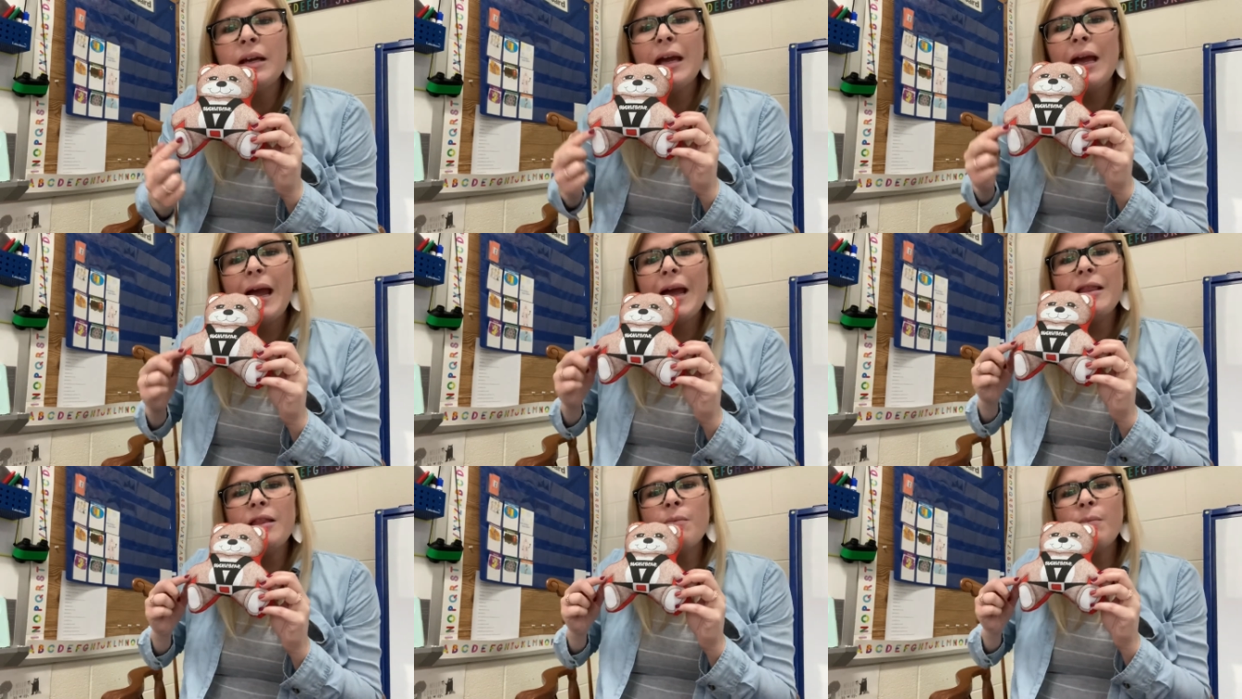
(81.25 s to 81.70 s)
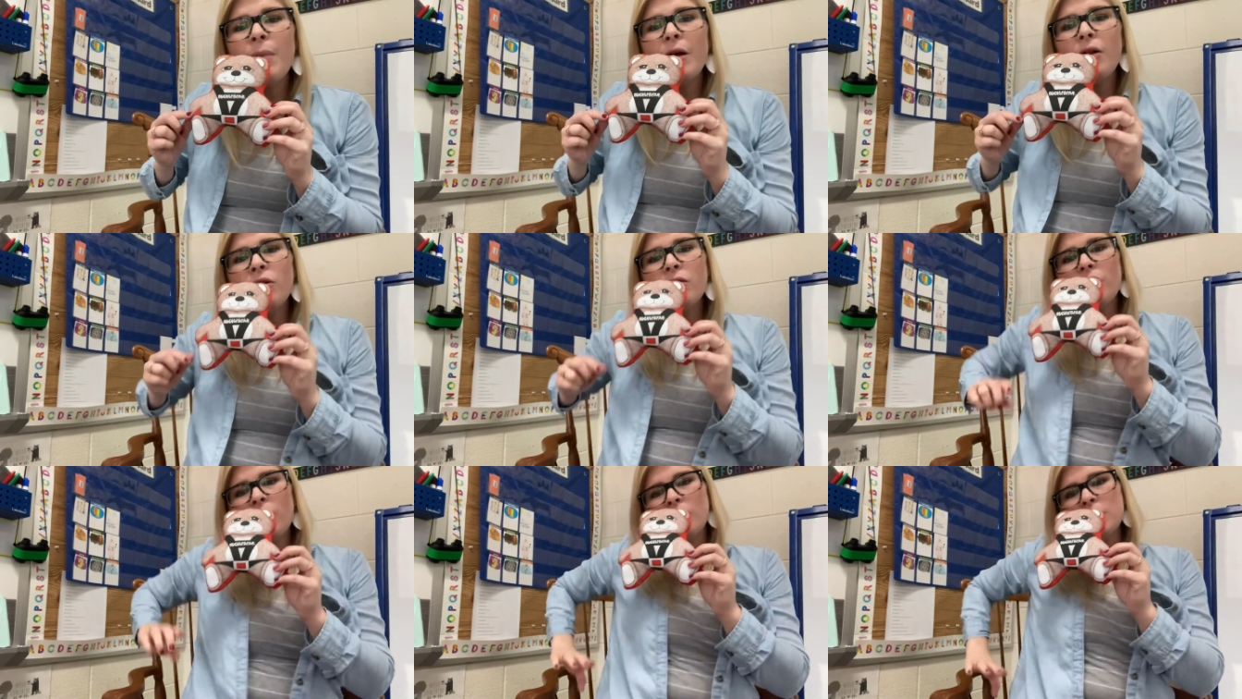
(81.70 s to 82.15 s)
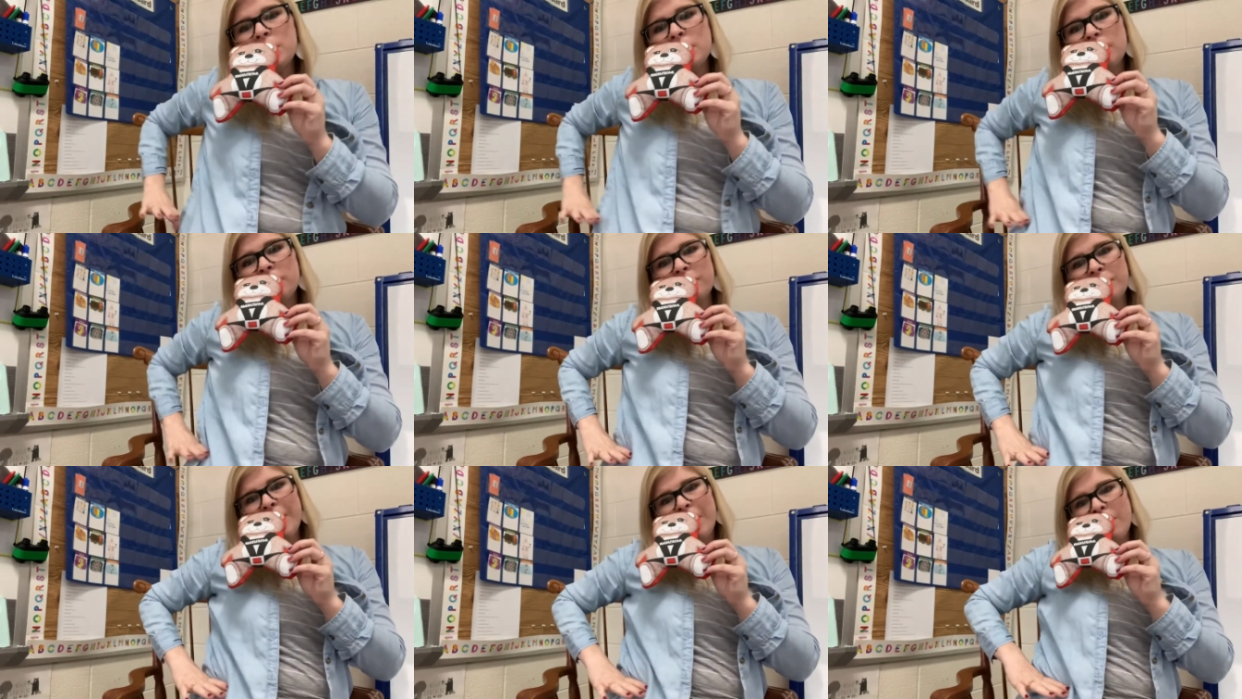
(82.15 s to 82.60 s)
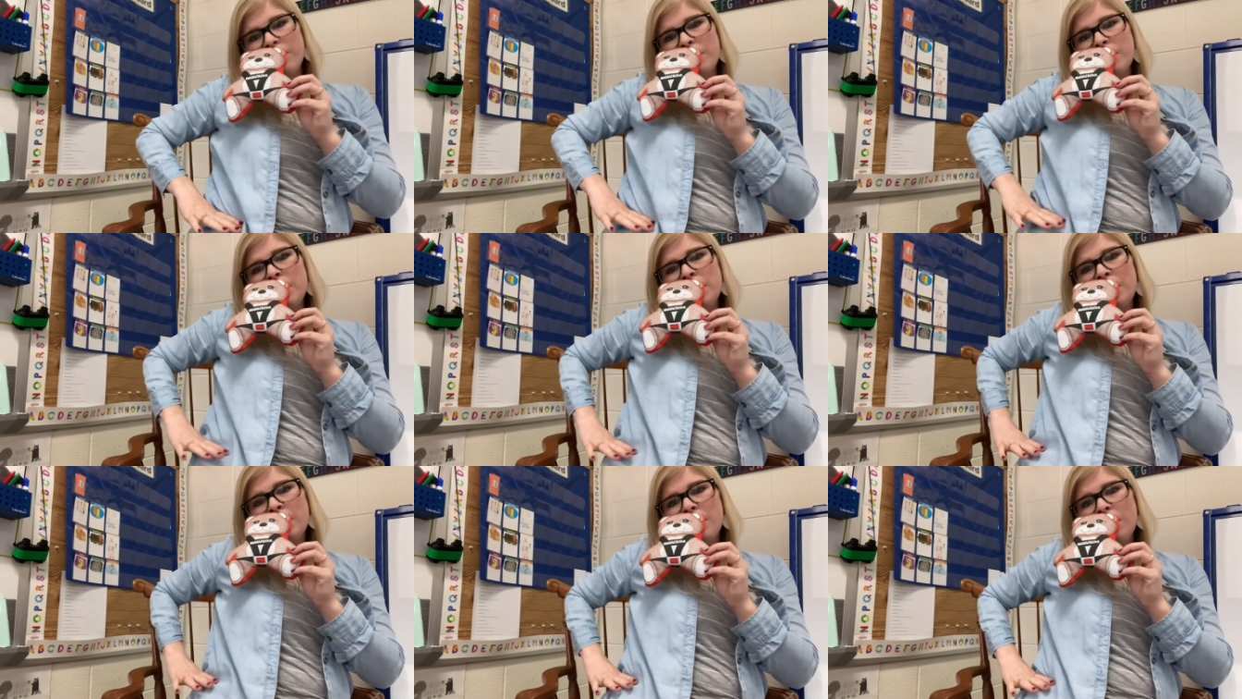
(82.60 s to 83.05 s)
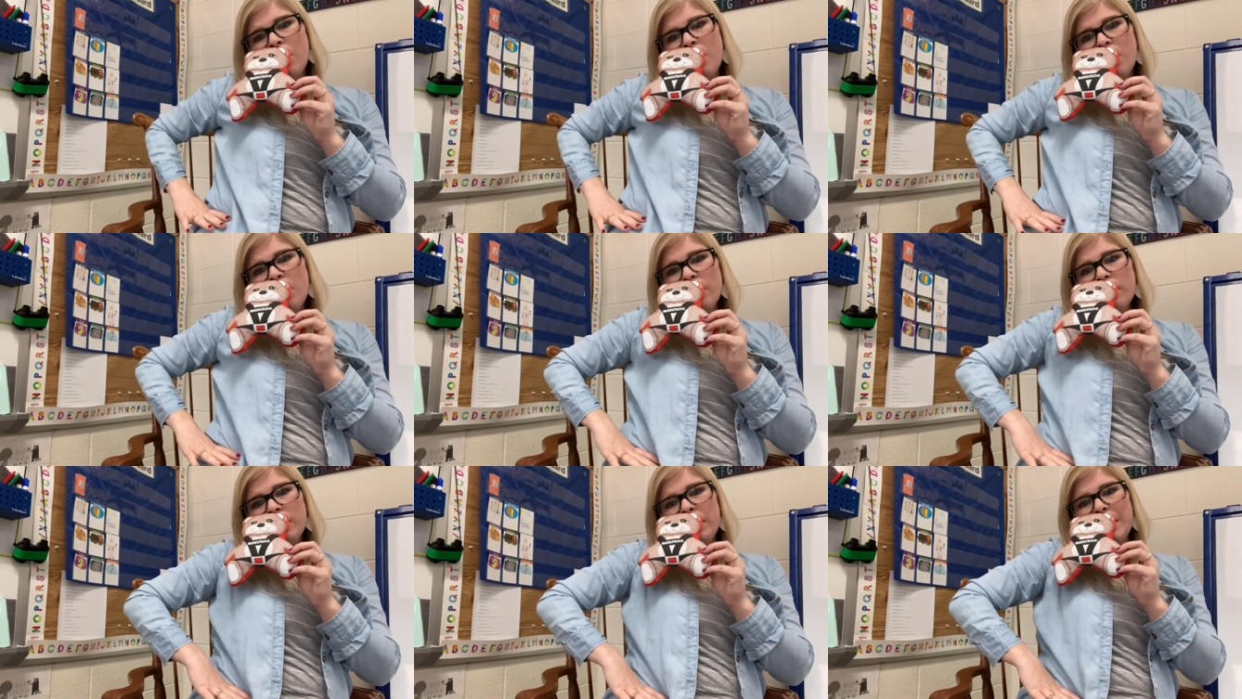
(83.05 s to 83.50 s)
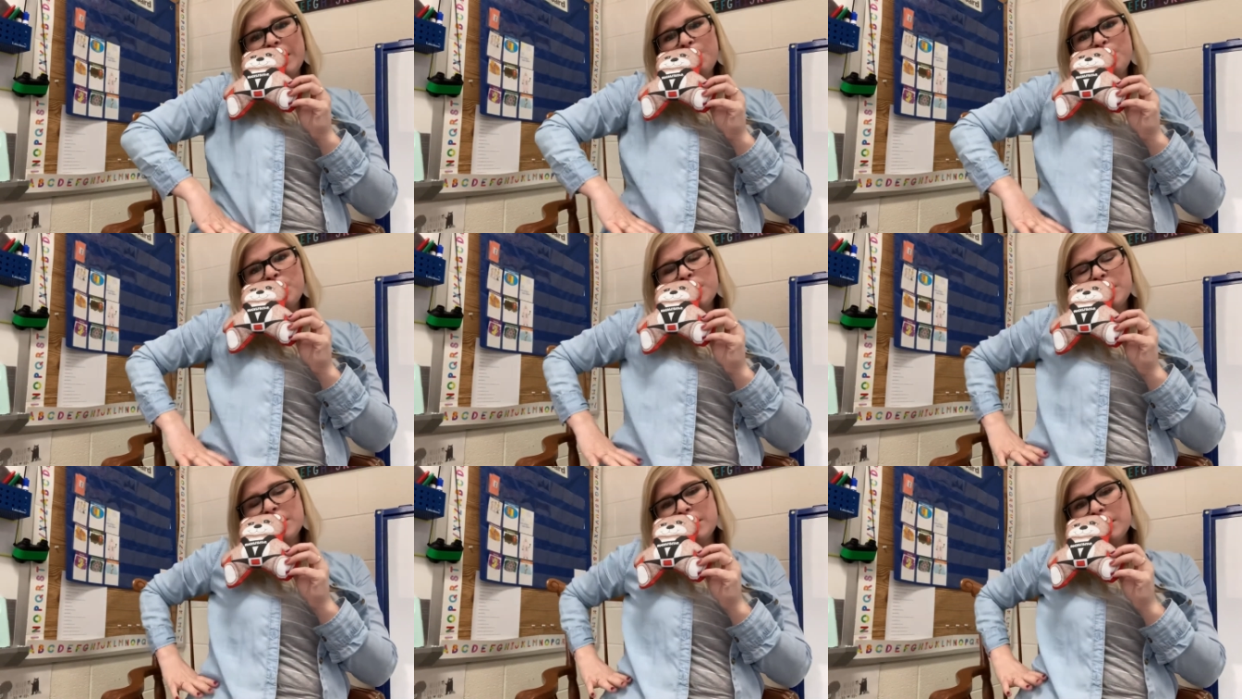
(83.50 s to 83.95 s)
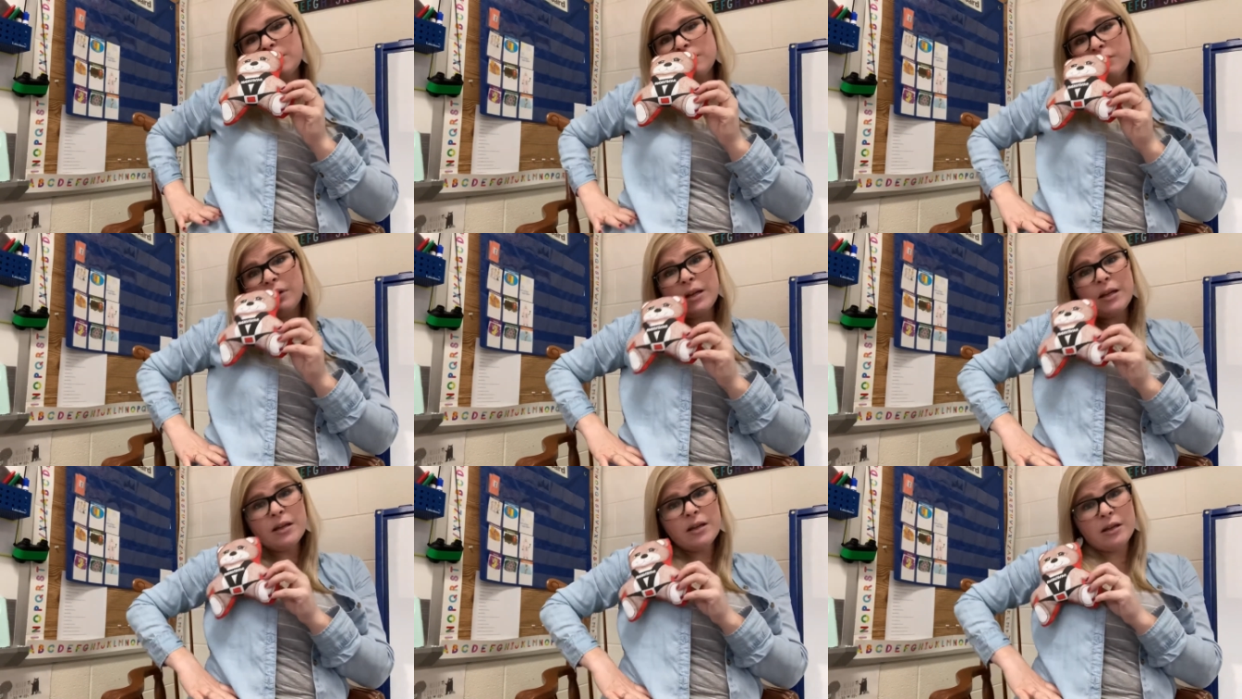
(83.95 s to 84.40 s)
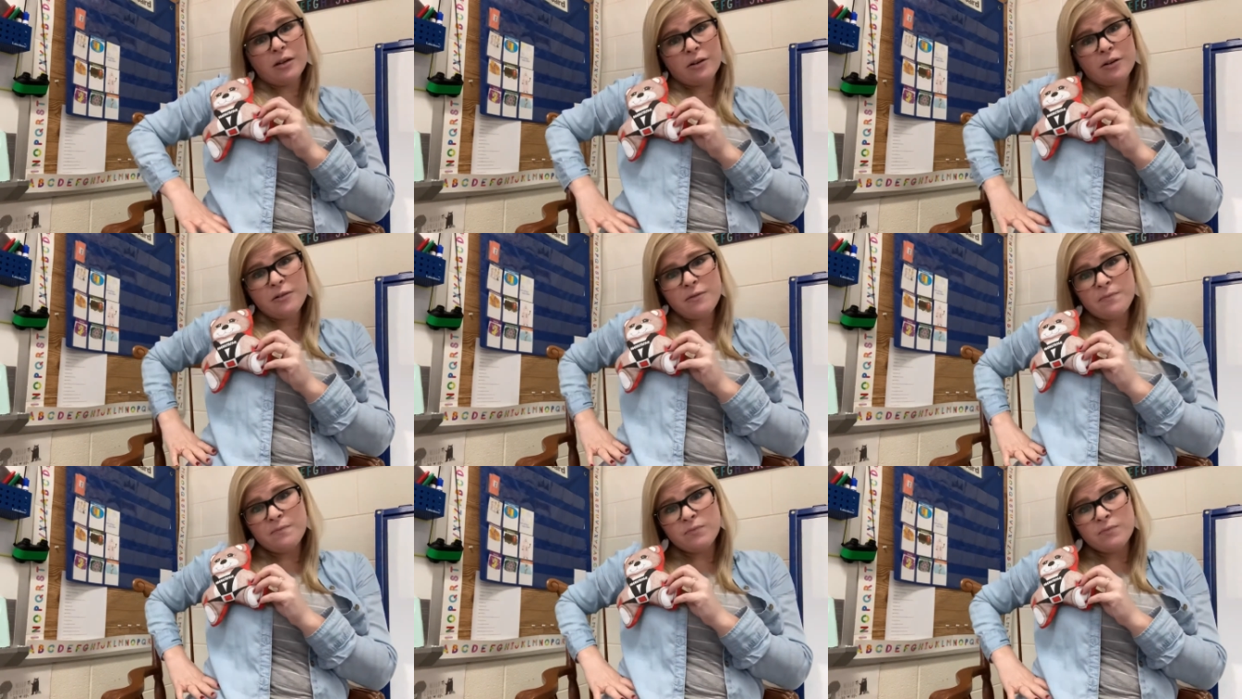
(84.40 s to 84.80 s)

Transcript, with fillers: and the belt goes around our hips right here,